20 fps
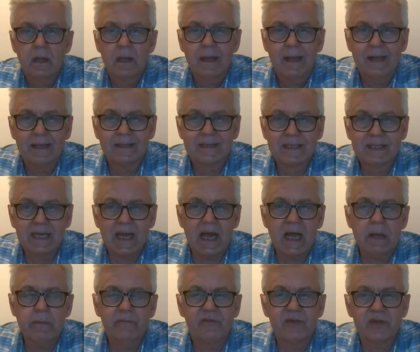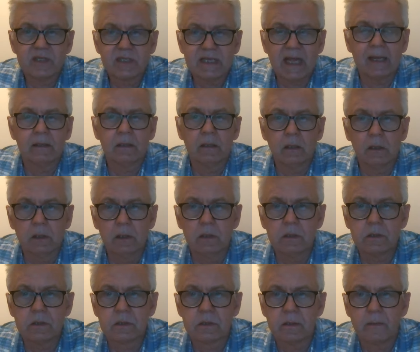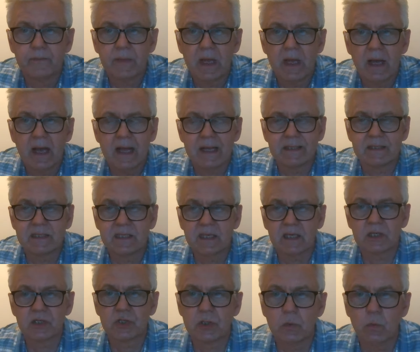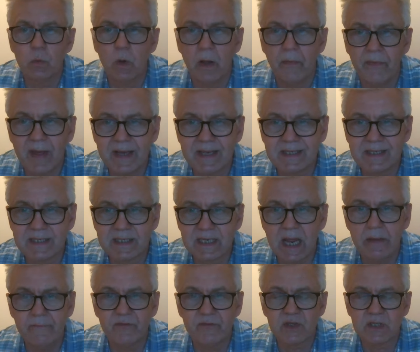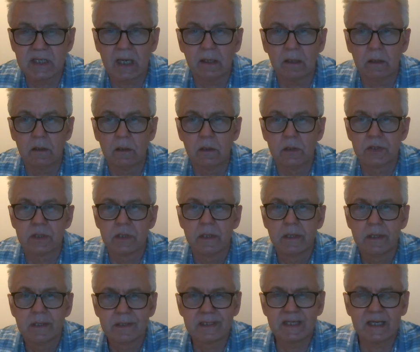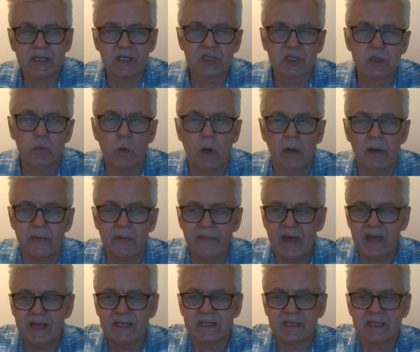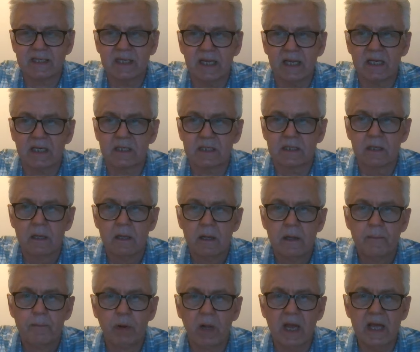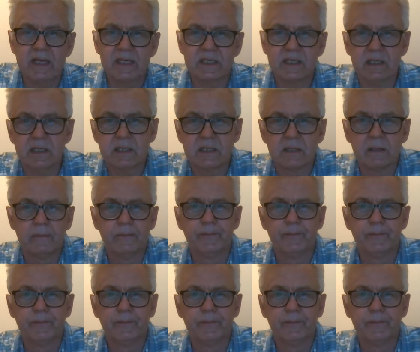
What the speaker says: And time for sandals at 6-1. That is time for sandals 6-1, and that is six places.